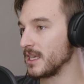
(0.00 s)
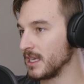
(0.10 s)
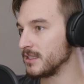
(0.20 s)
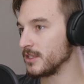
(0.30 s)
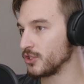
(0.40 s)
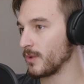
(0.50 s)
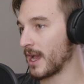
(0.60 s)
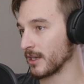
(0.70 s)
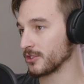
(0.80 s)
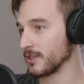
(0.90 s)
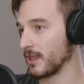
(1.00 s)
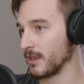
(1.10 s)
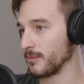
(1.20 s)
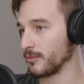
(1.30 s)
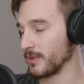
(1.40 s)
Easy to actually end
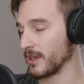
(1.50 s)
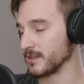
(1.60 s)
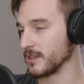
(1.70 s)
up with like a